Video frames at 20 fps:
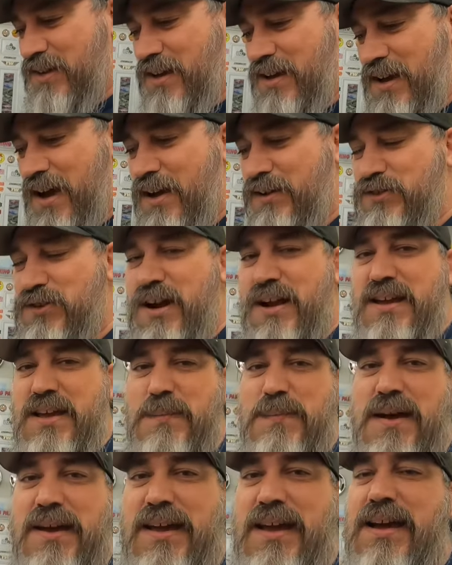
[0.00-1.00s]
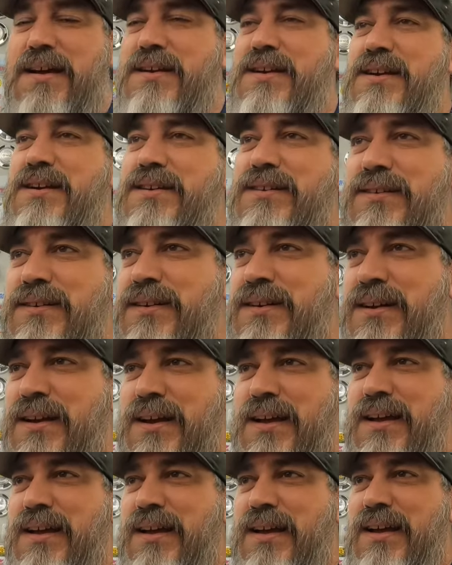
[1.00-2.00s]
I'll try and get back out here
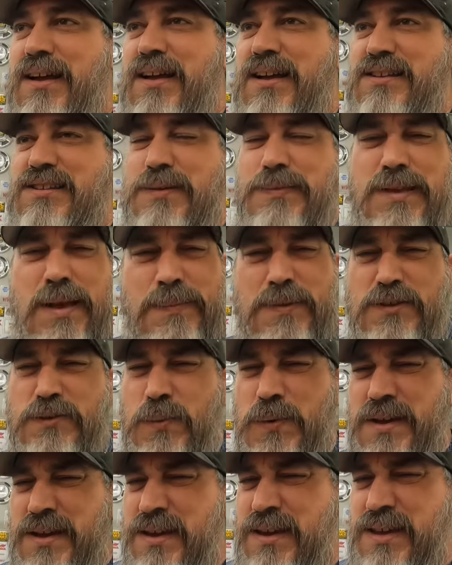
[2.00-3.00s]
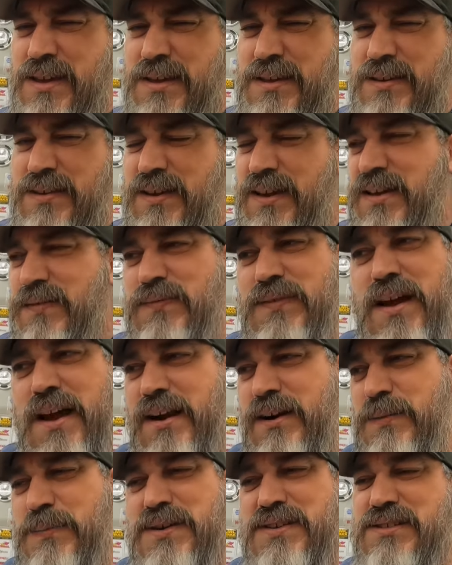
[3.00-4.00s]
sometime this week. If
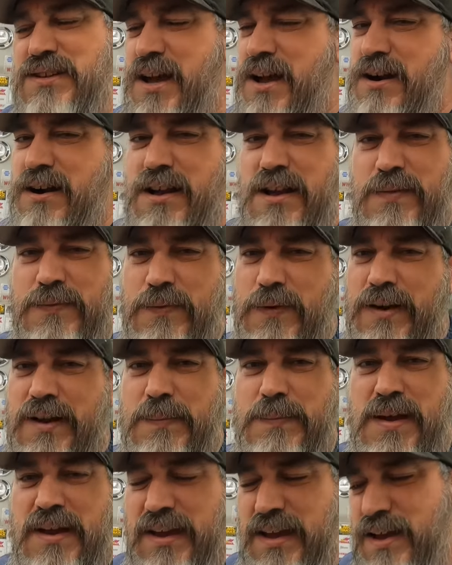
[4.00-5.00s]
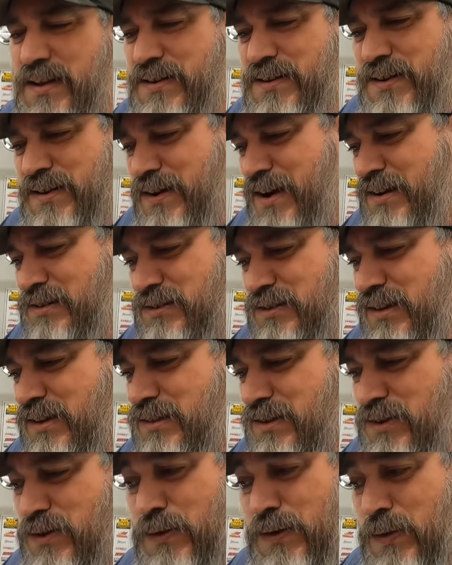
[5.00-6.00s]
not, it'll be Saturday before I get back out here and actually
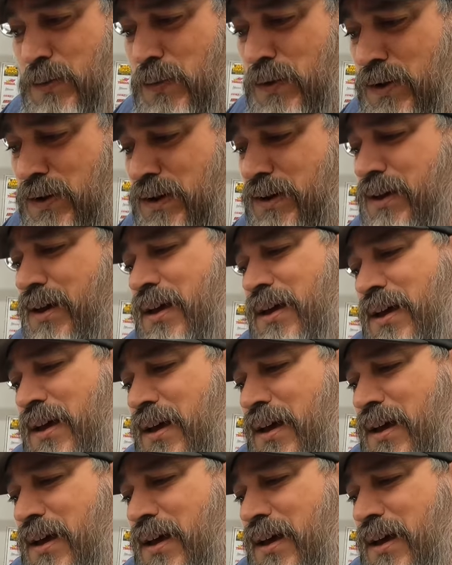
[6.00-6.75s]
get to do any work.